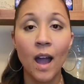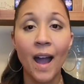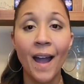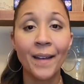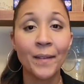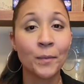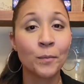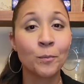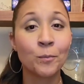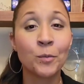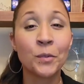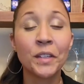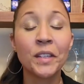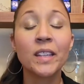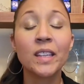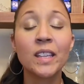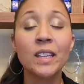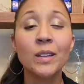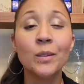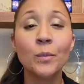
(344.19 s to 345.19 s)
I
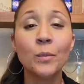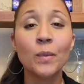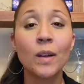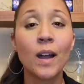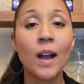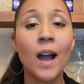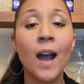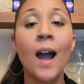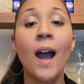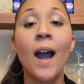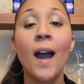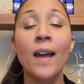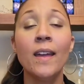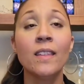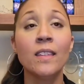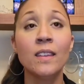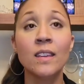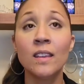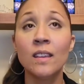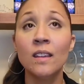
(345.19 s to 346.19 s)
really
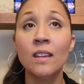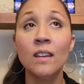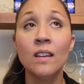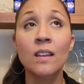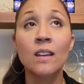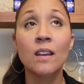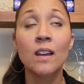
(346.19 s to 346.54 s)
highly